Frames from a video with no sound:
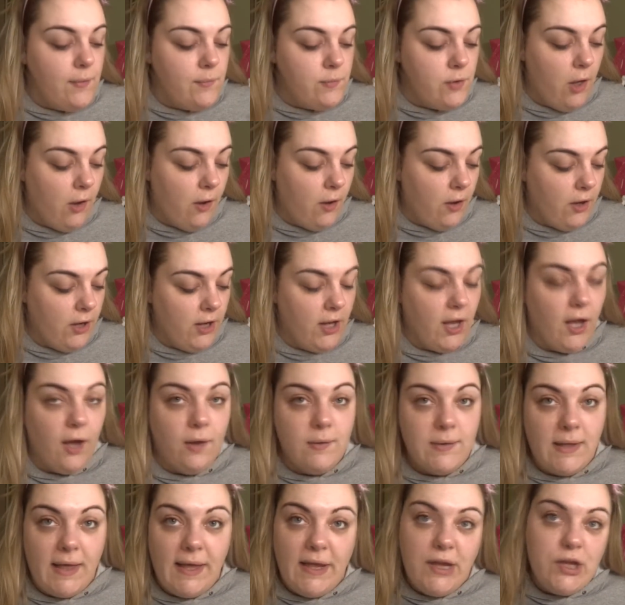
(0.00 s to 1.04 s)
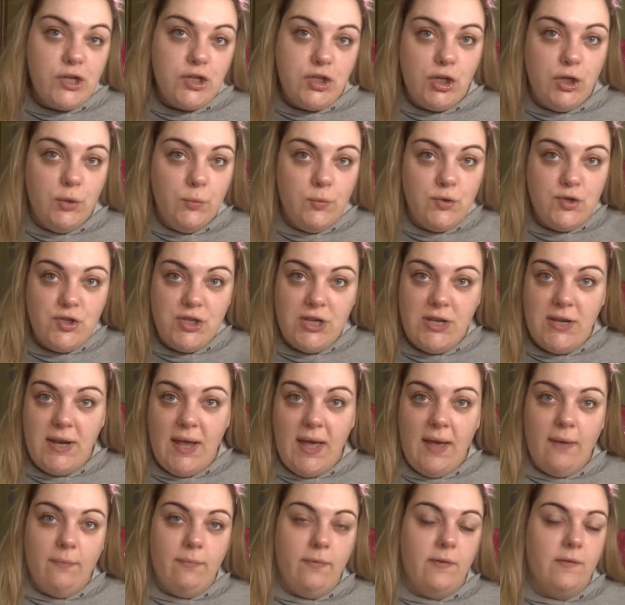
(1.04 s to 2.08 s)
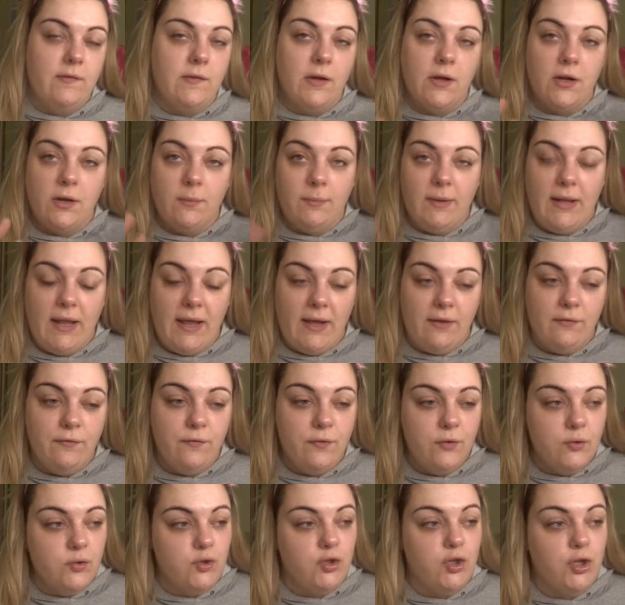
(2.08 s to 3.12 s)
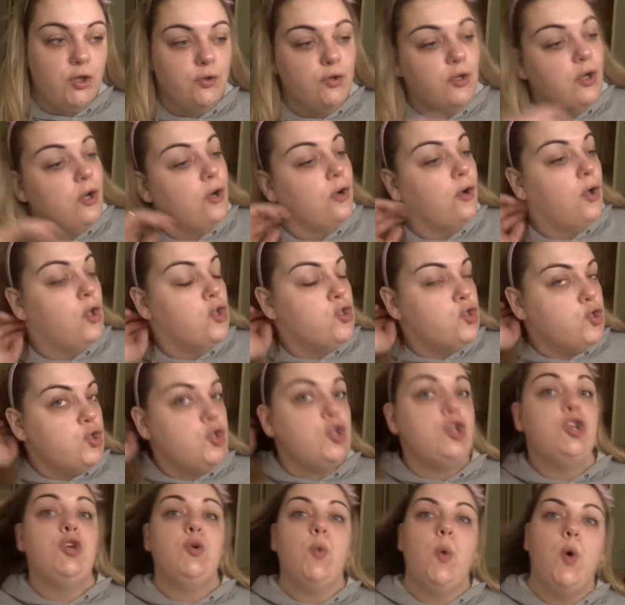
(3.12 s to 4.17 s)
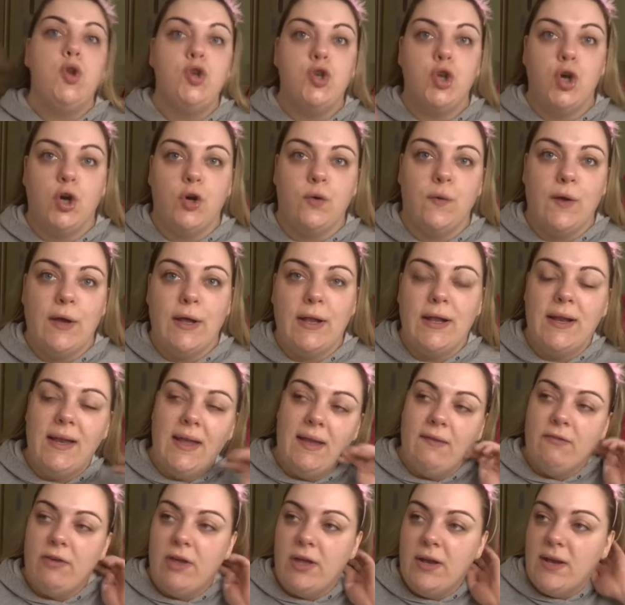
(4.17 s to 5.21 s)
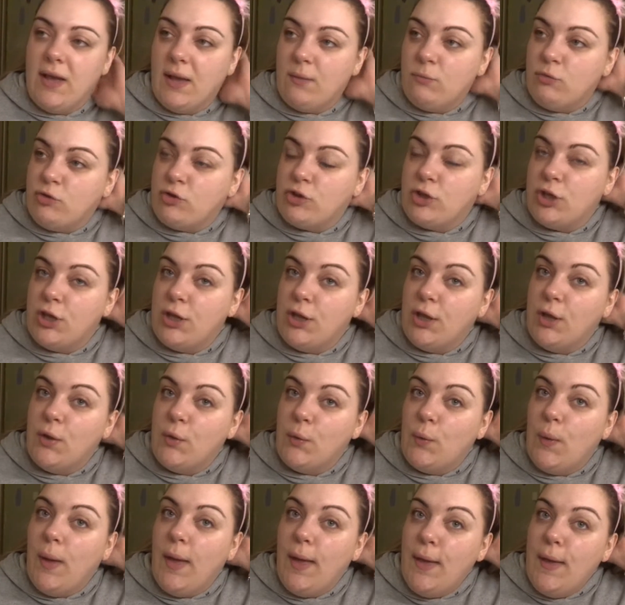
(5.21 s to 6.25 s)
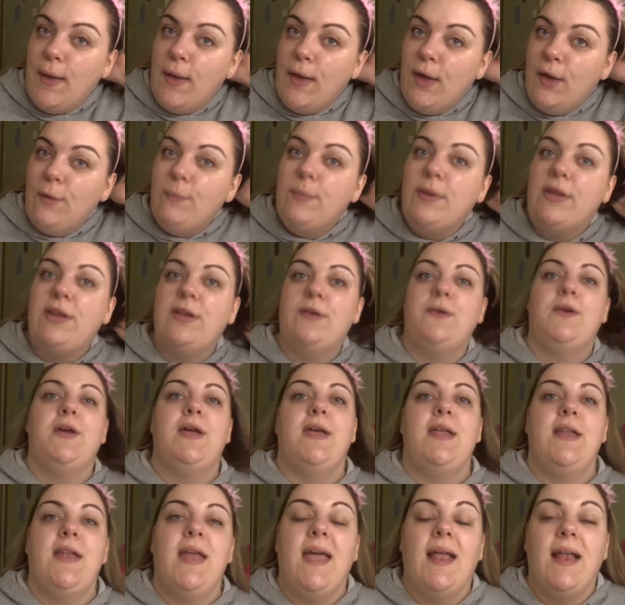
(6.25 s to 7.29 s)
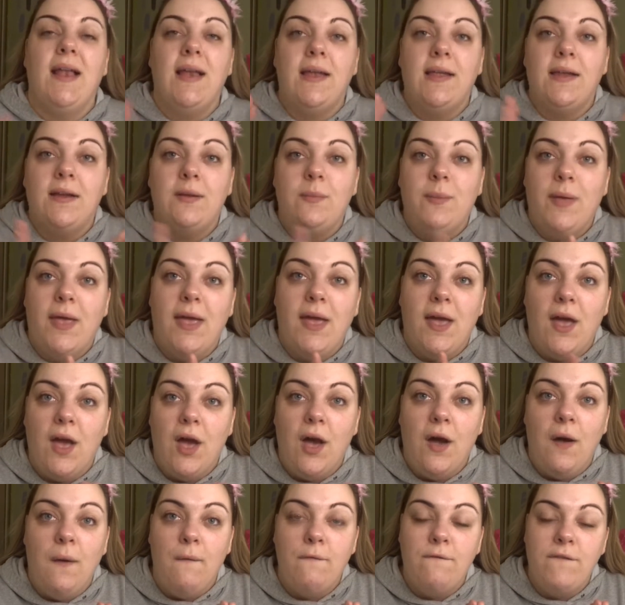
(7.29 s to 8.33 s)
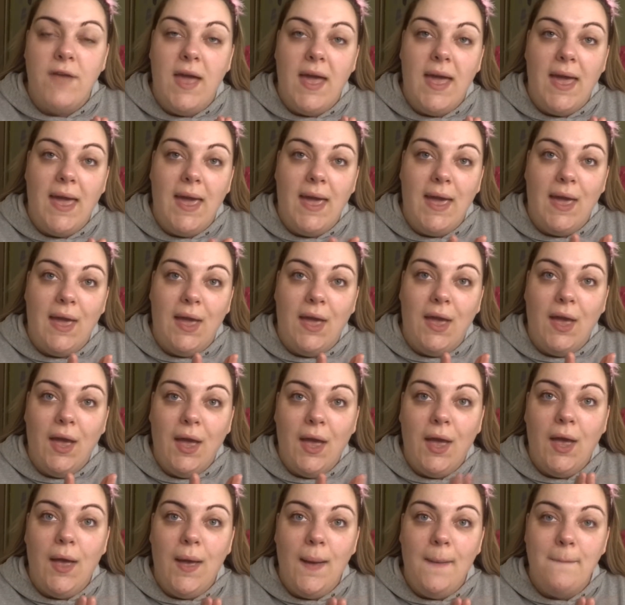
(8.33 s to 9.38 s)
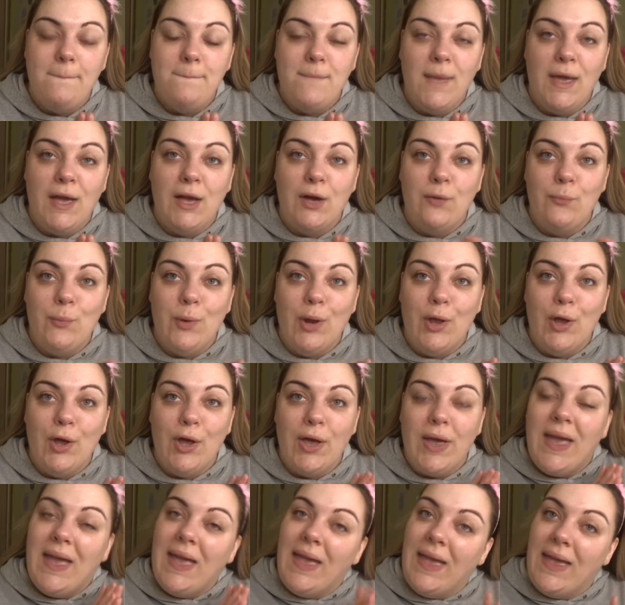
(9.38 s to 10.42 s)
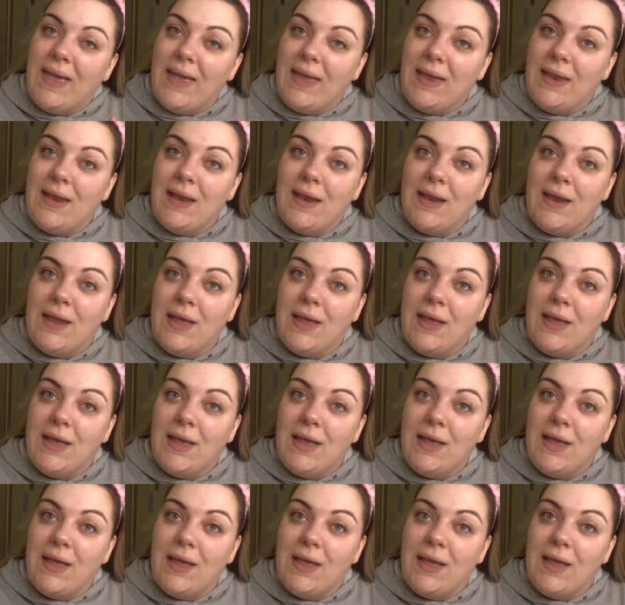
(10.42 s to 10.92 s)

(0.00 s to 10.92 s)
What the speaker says: not going to go like too much in depth. It's not going to be like a full tutorial even. I'm just going to be doing a little bit of a makeup look in